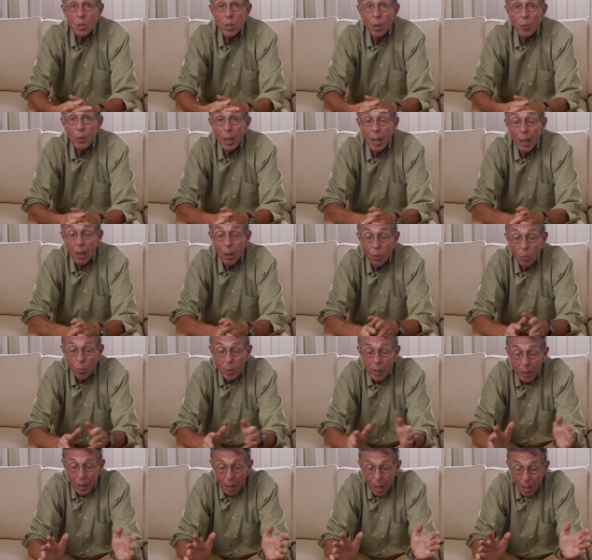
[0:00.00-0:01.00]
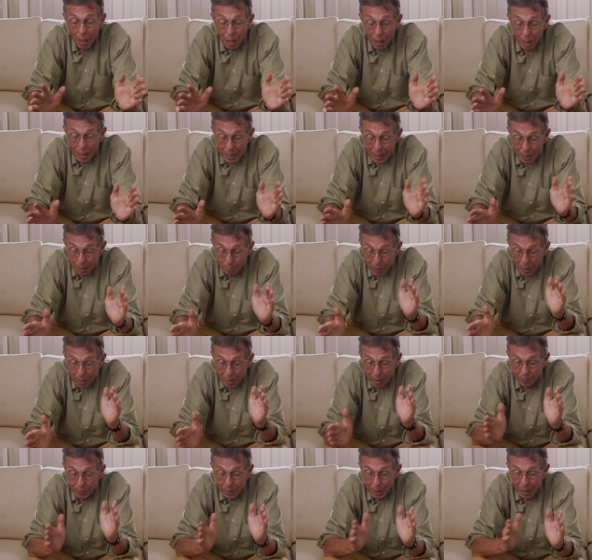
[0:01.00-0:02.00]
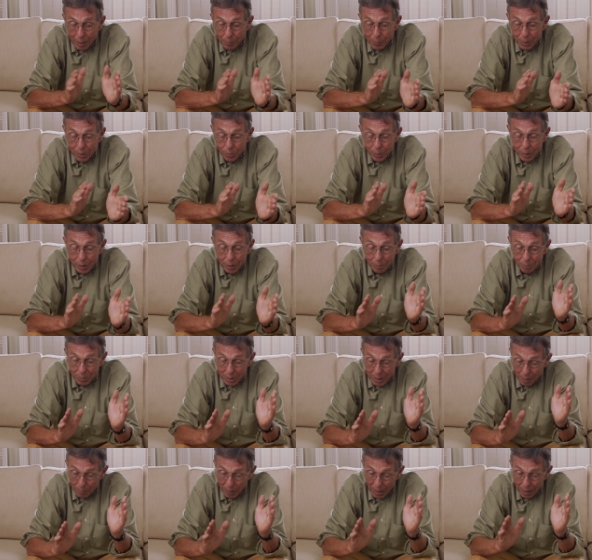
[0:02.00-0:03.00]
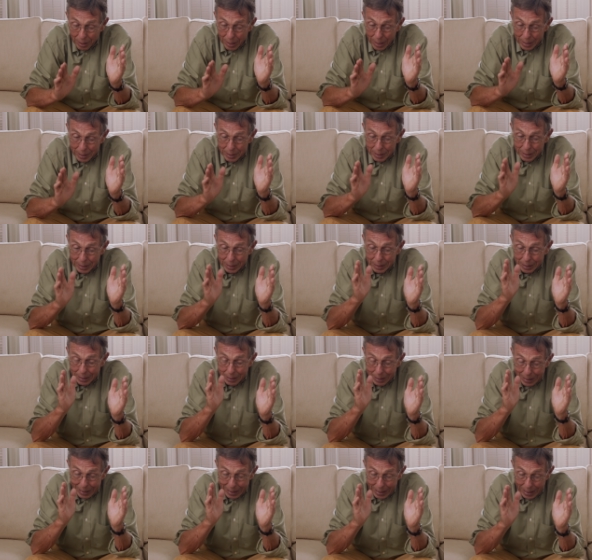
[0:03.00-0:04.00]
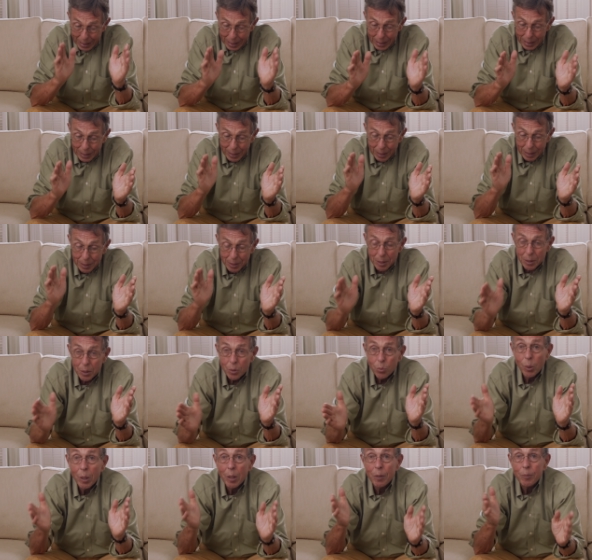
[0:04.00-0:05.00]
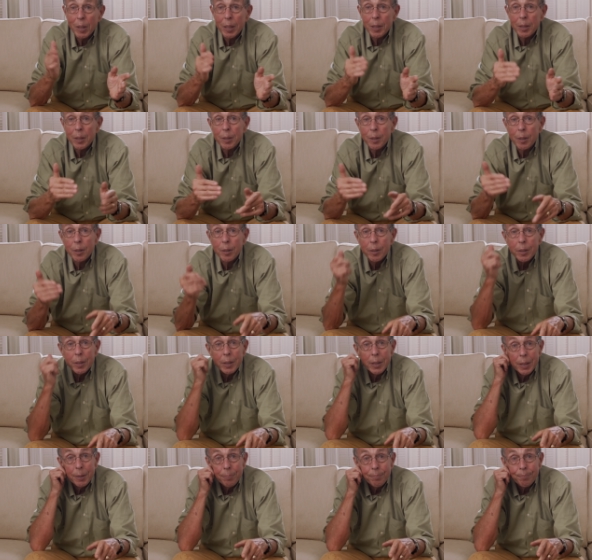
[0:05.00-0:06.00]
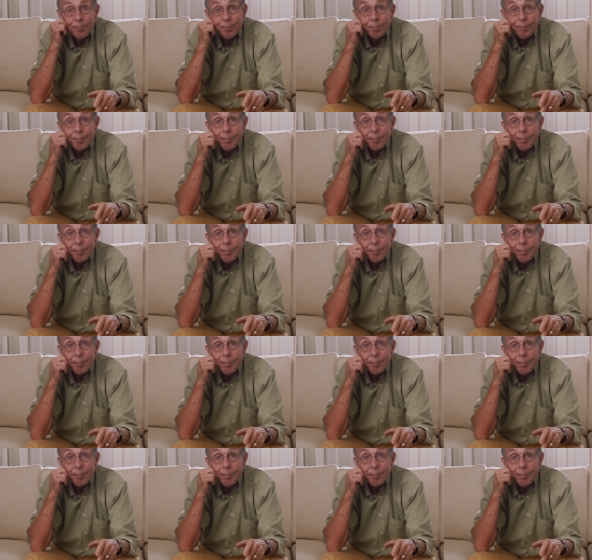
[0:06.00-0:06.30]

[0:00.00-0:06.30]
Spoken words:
So now we are in a period of time between, say, about 1910 and 1912, 1913,